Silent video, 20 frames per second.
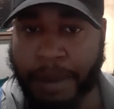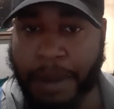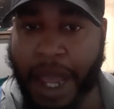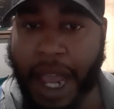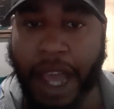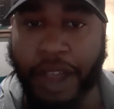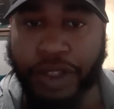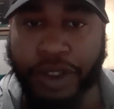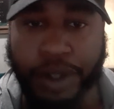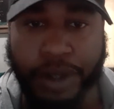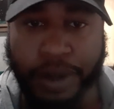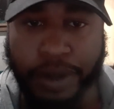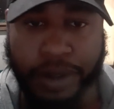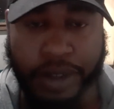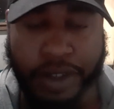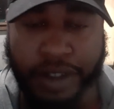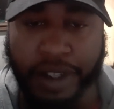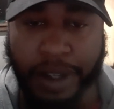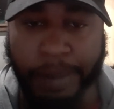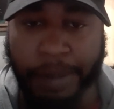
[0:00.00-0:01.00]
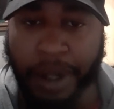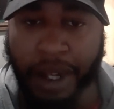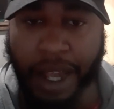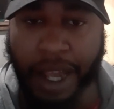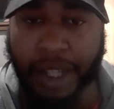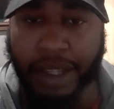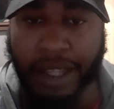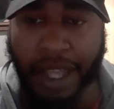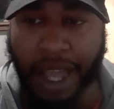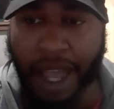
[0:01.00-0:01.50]
Matthews or something
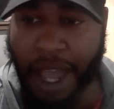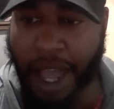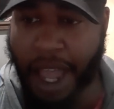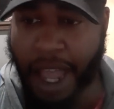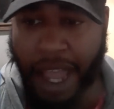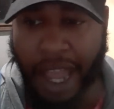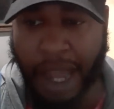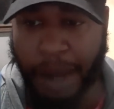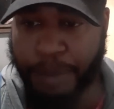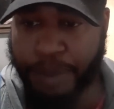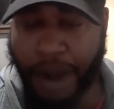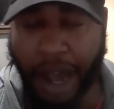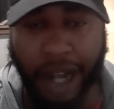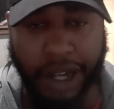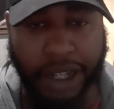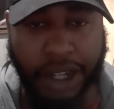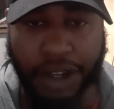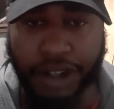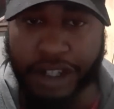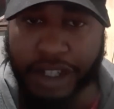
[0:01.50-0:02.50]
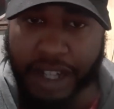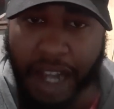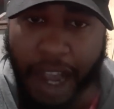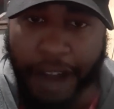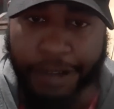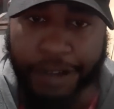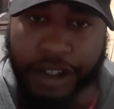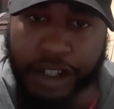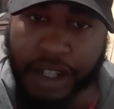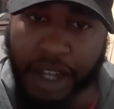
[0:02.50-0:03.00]
like that and probably go
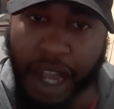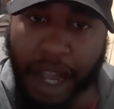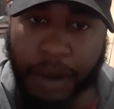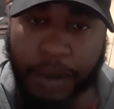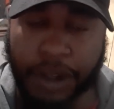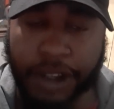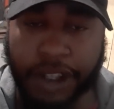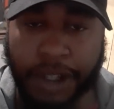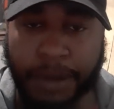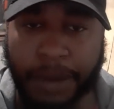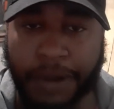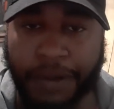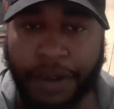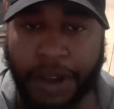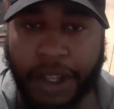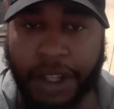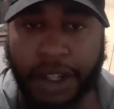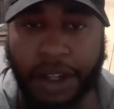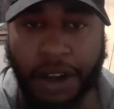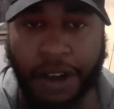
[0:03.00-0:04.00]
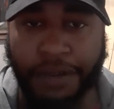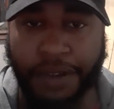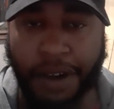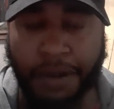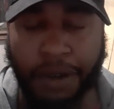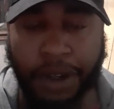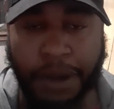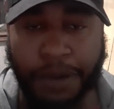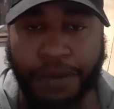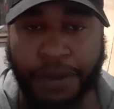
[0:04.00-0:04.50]
shot for shot with them if I
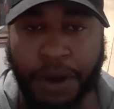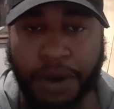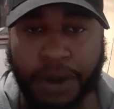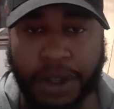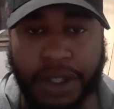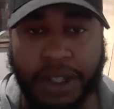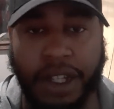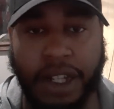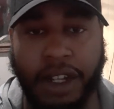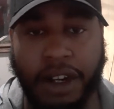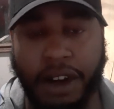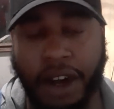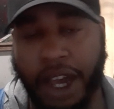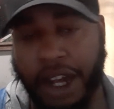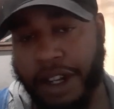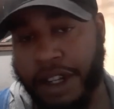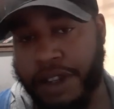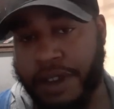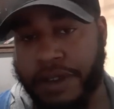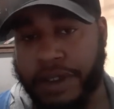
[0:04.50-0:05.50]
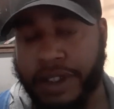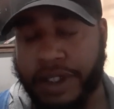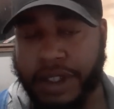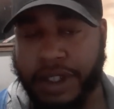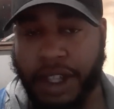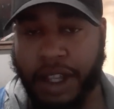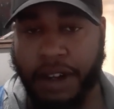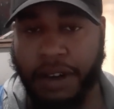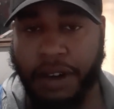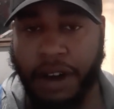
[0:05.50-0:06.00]
really focus and learn how to use this
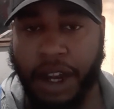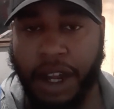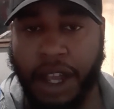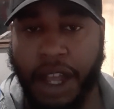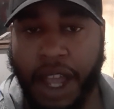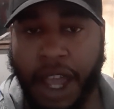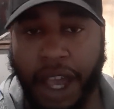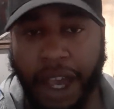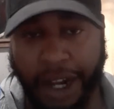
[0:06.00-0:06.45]
thing right.